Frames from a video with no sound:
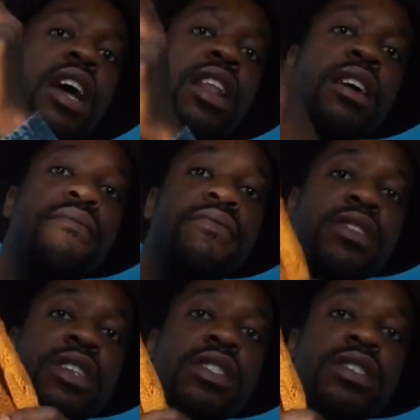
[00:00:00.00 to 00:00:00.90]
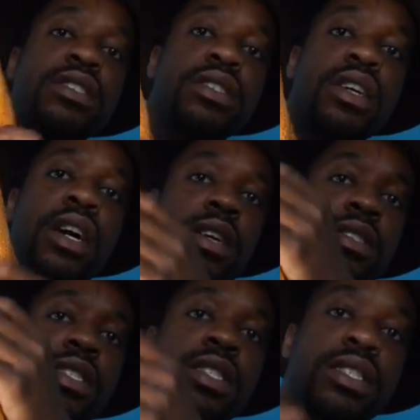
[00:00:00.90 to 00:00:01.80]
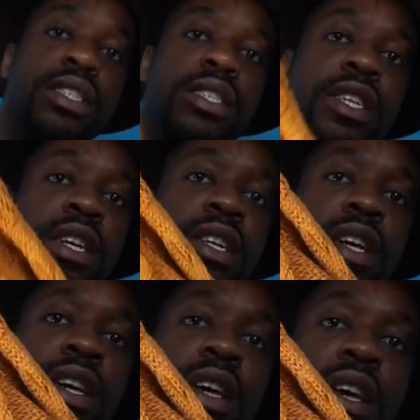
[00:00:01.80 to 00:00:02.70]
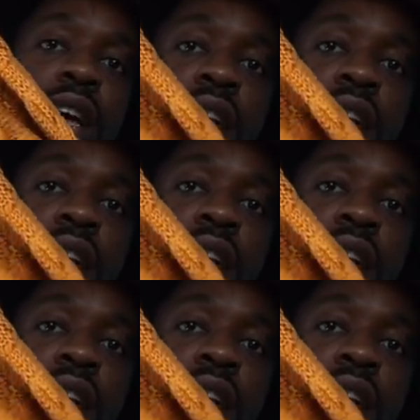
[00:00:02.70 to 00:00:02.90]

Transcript: I love this uh, this detailing.